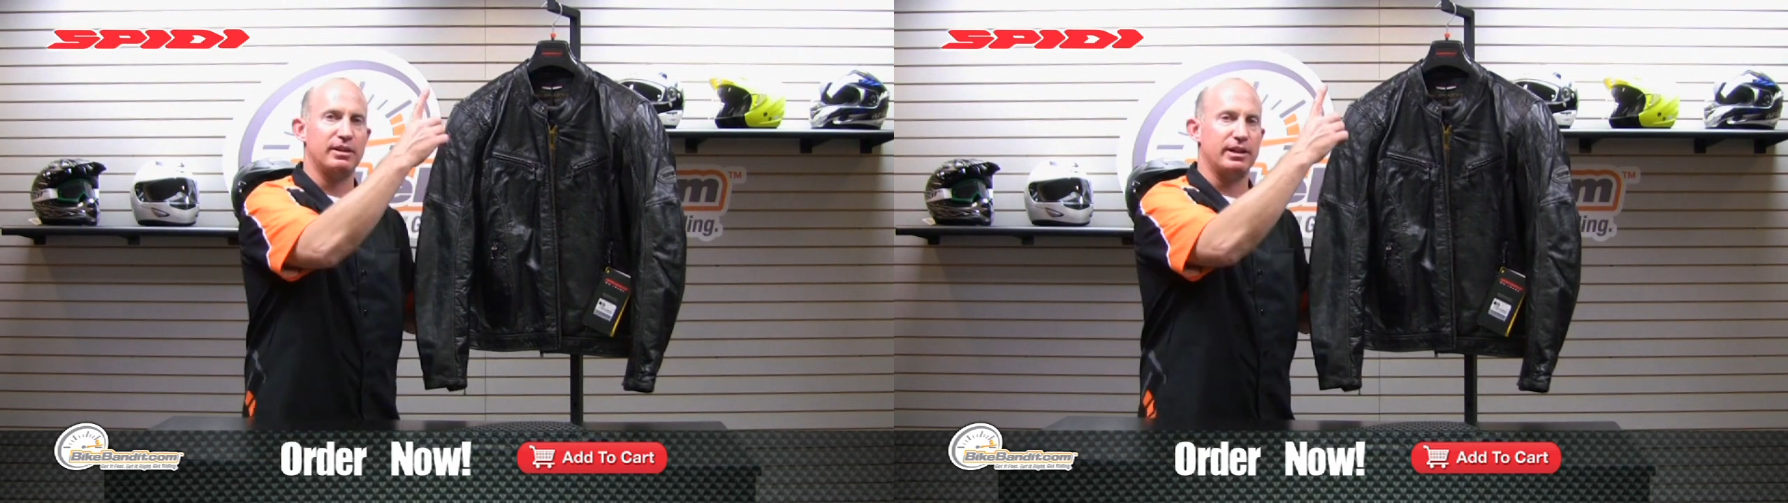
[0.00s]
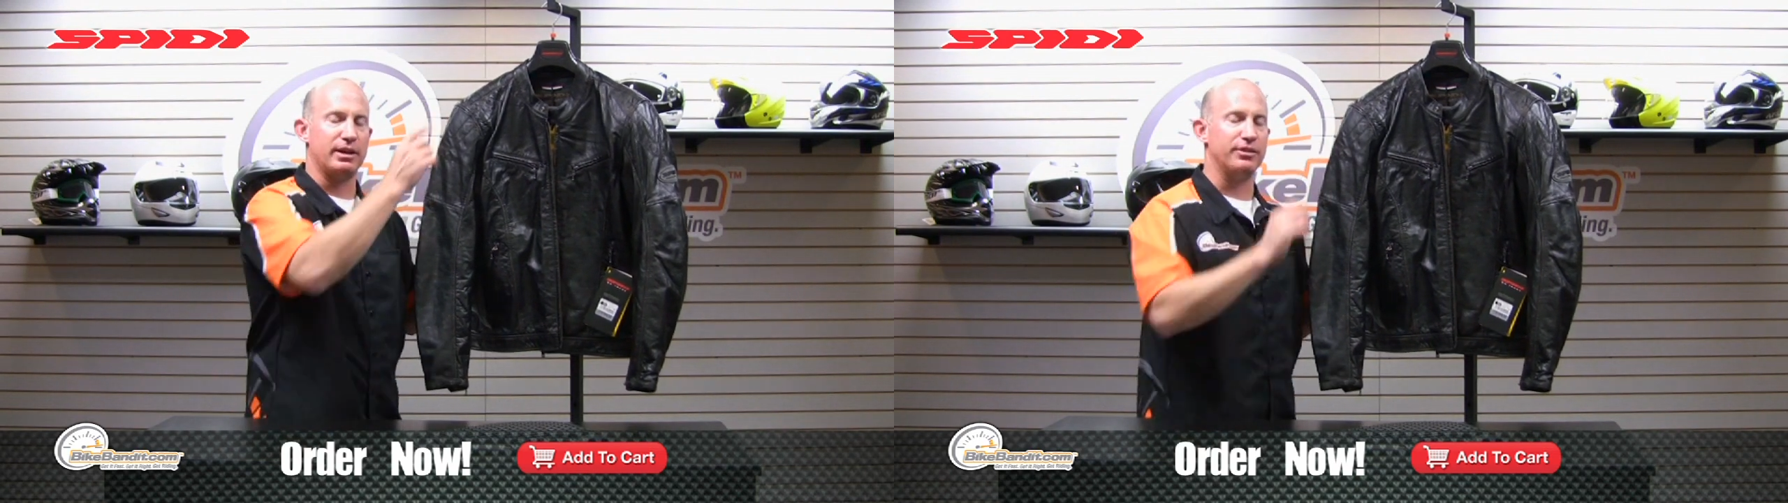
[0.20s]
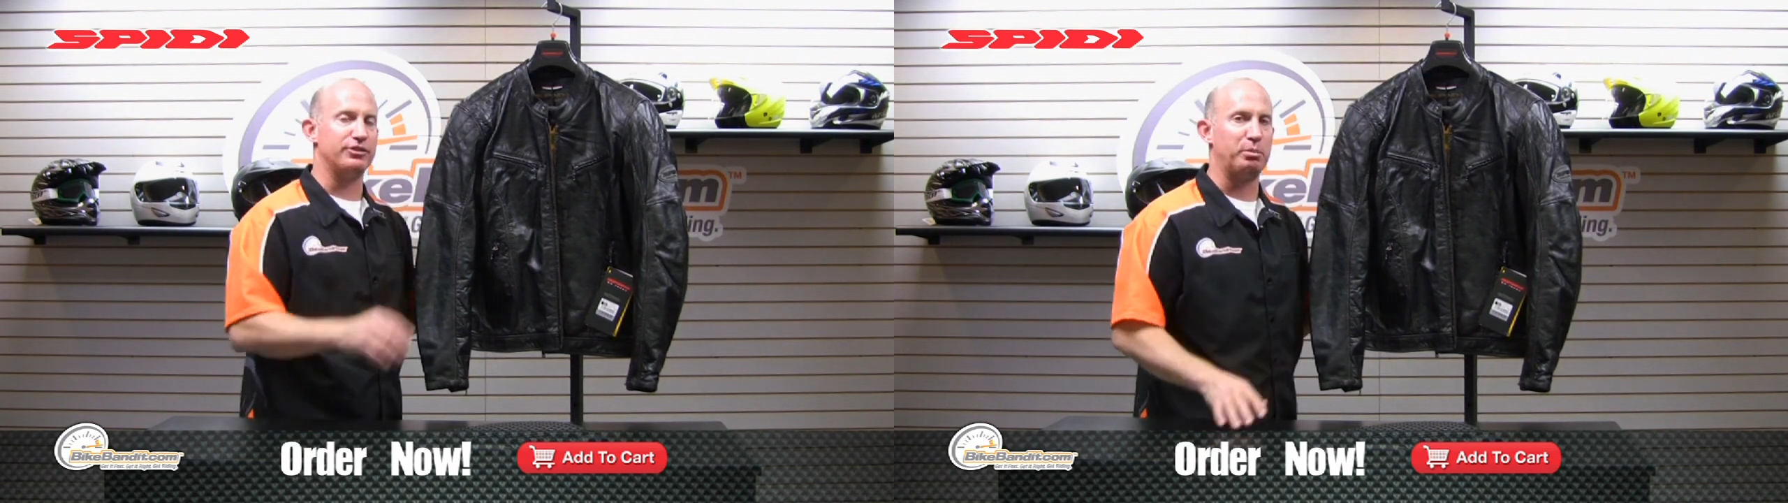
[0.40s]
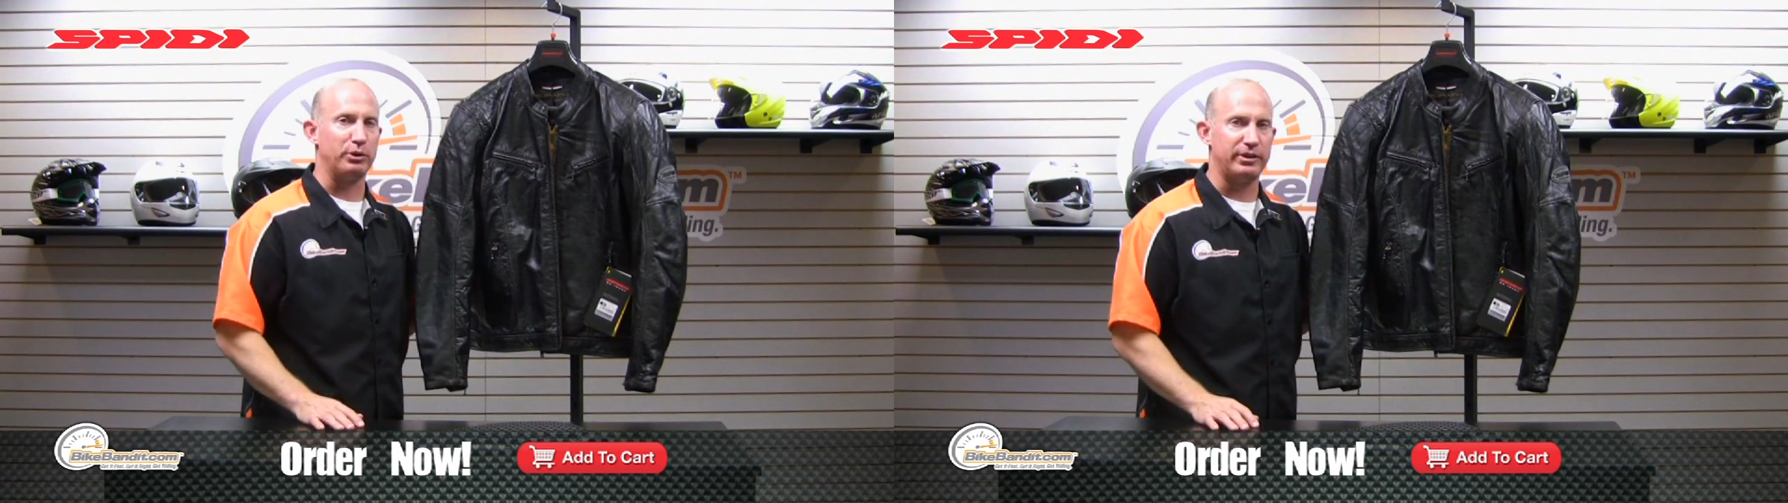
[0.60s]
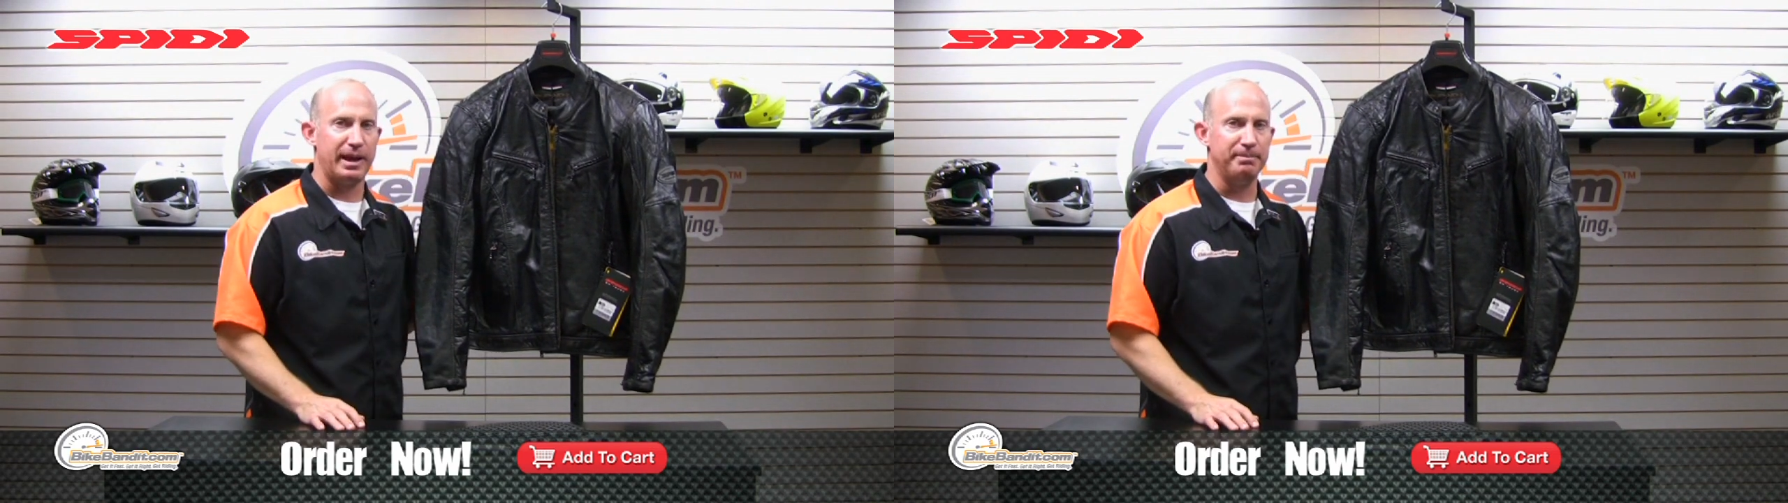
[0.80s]
click on the
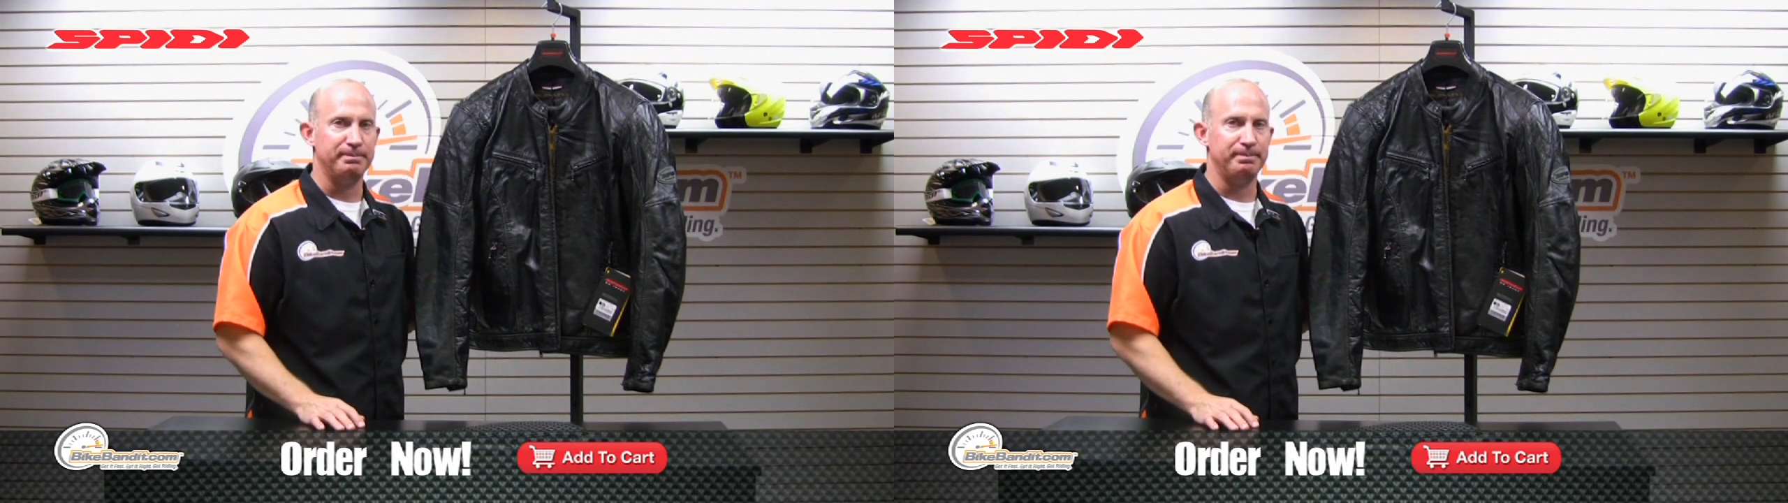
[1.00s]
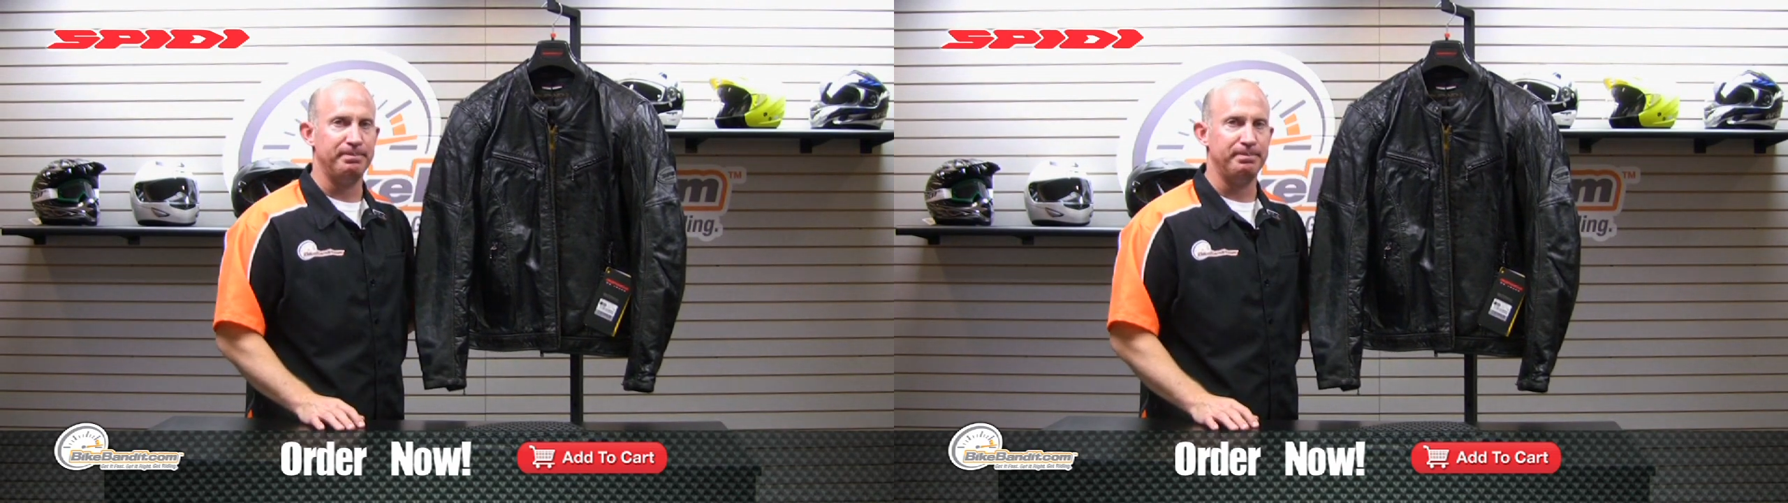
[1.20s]
support tab,